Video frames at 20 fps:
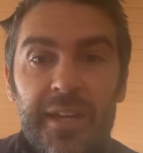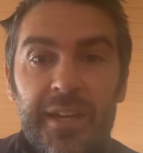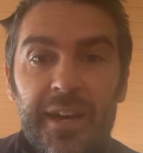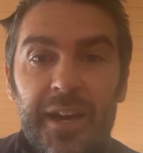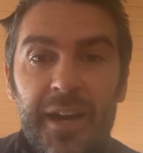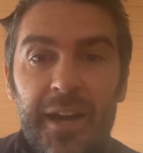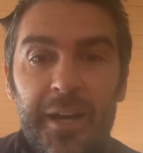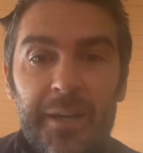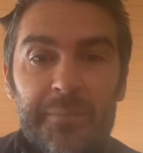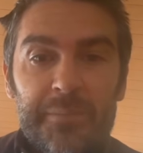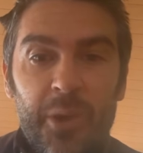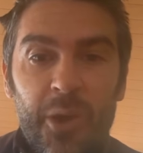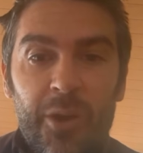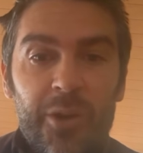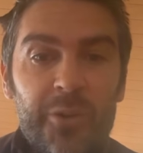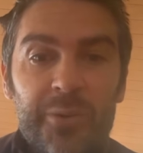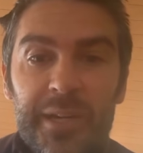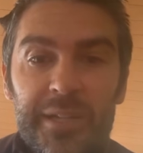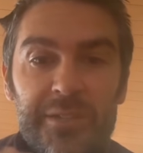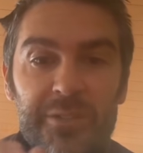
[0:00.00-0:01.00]

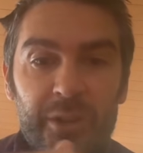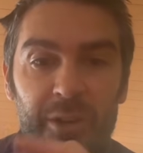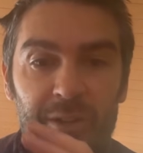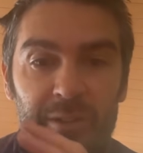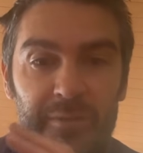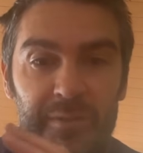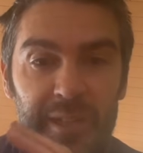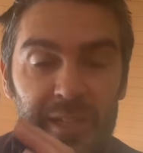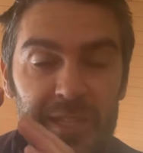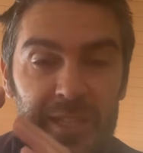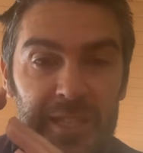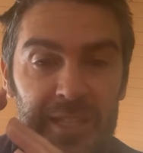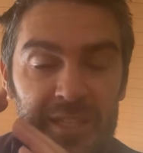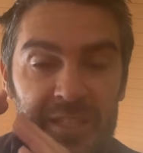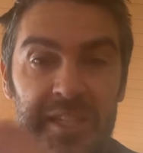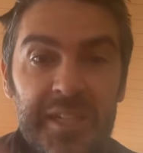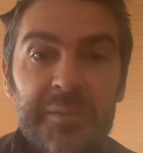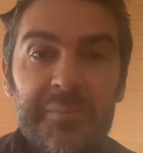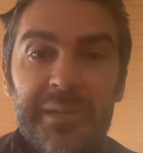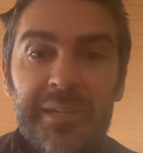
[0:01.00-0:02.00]
ROS are
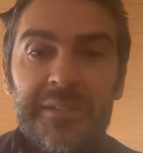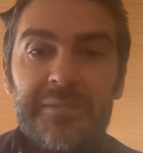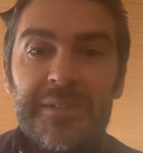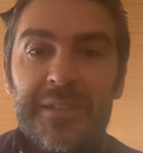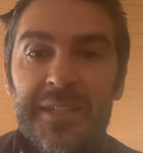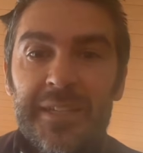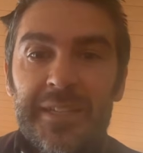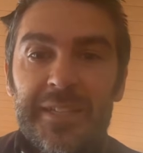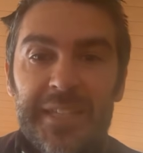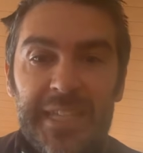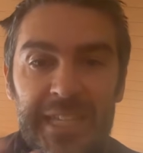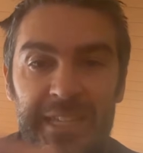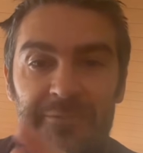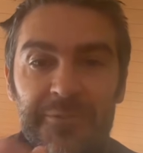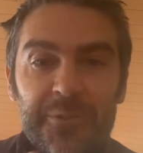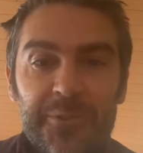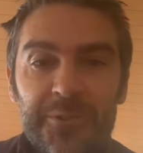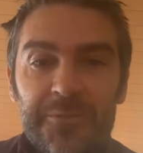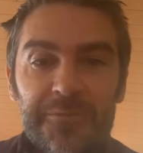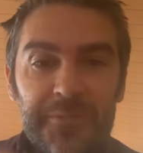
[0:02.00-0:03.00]
legitimate
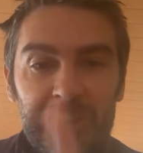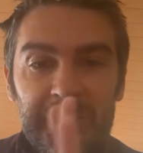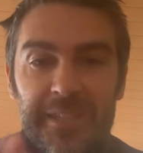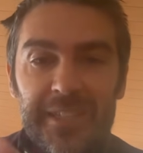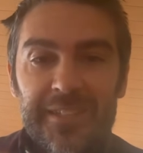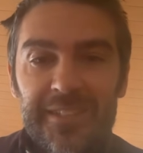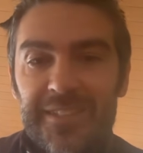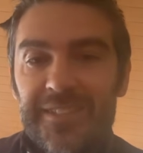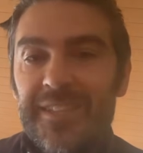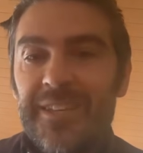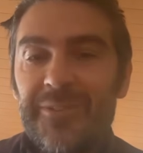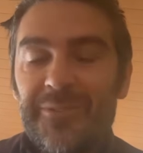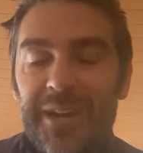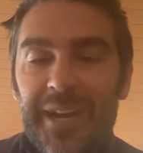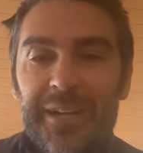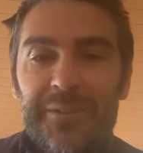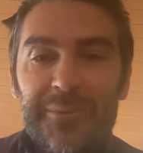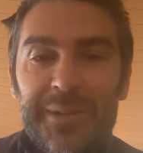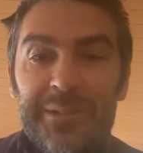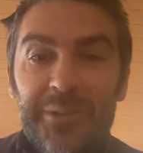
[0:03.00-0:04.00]
evil villains,
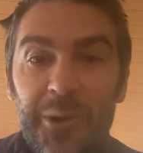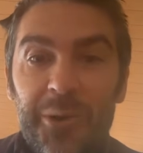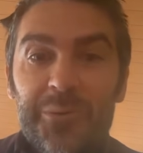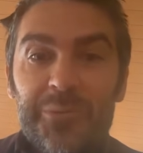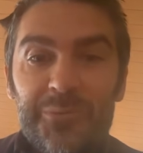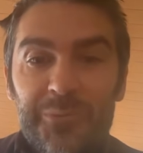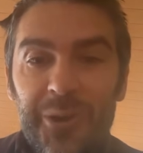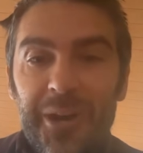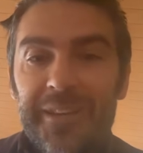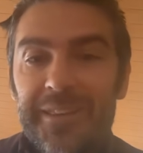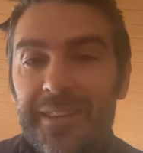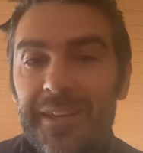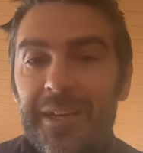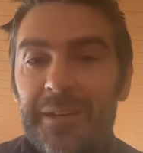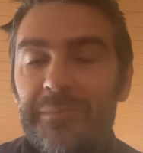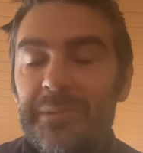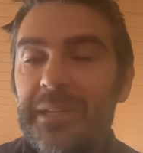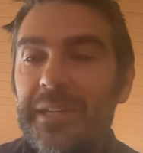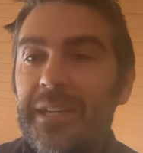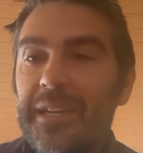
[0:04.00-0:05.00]
right? We don't want
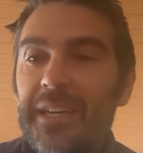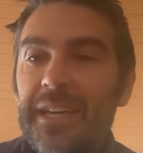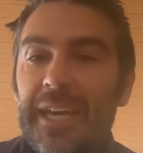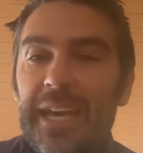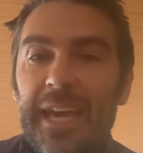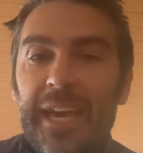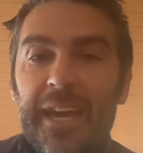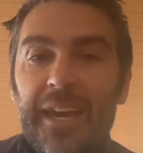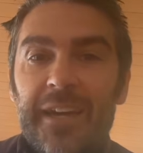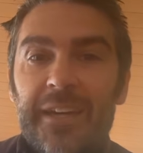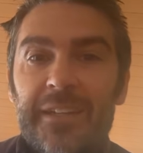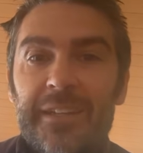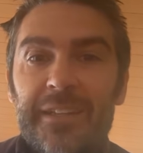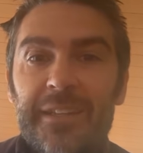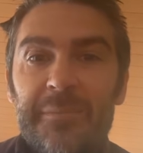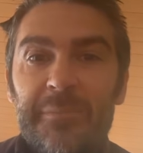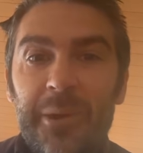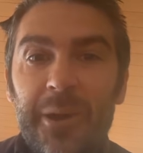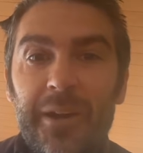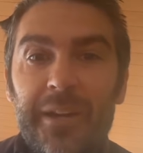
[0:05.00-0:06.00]
them, and
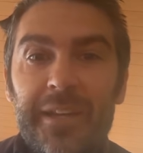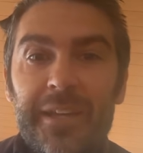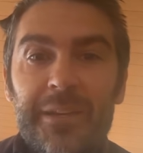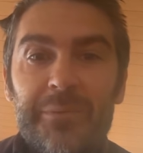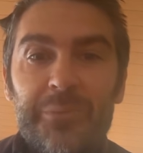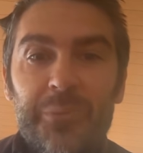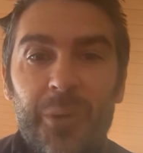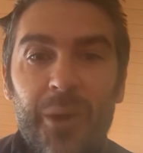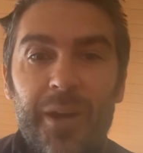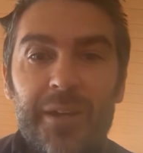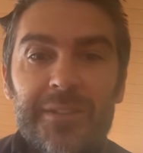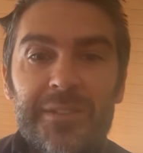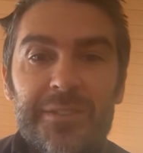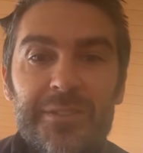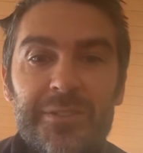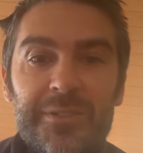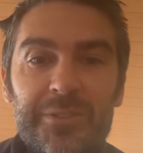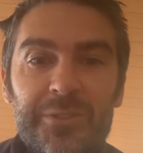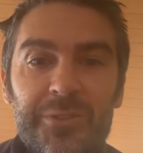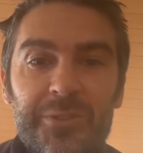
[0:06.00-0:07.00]
the body wants
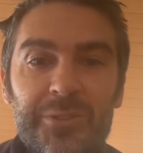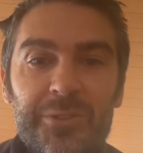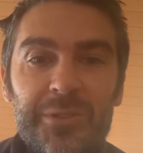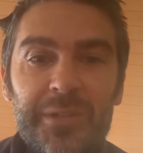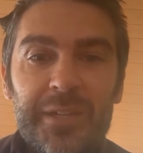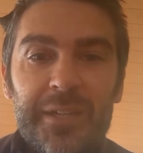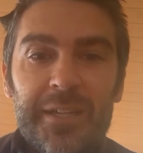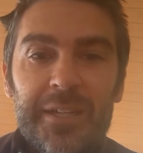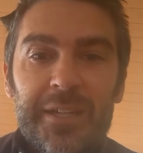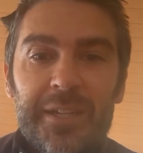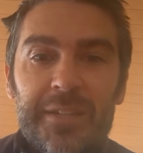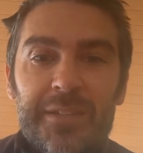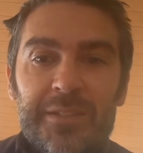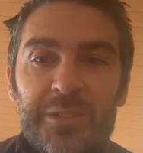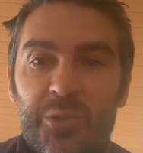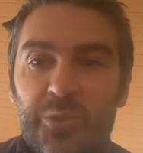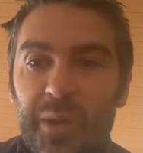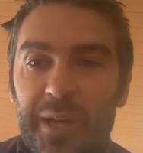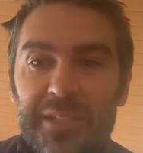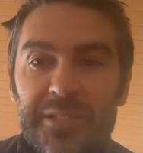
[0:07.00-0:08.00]
to
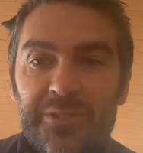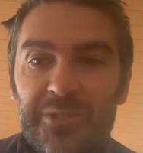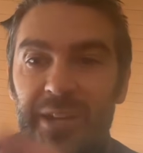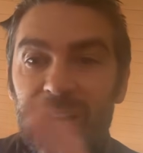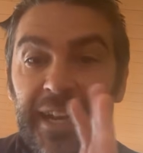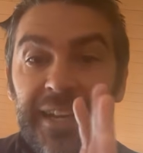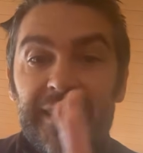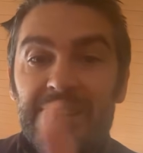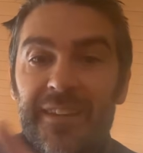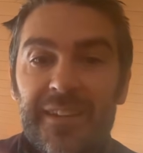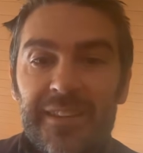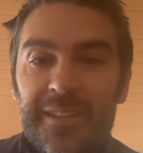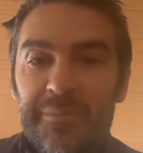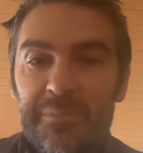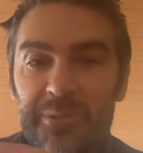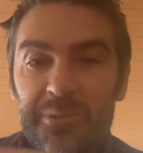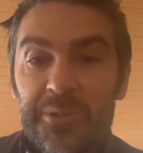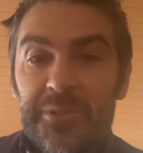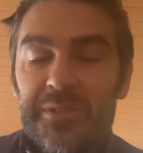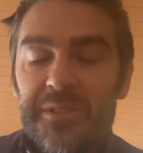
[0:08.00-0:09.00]
sequester anything that
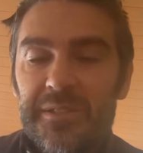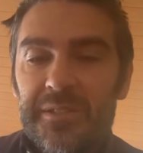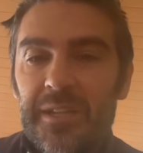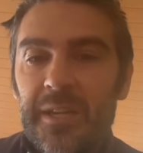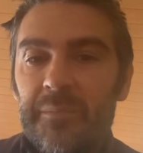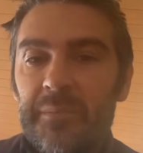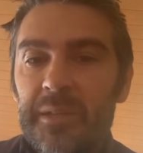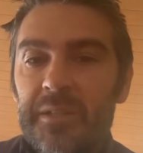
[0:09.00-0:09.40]
produces them.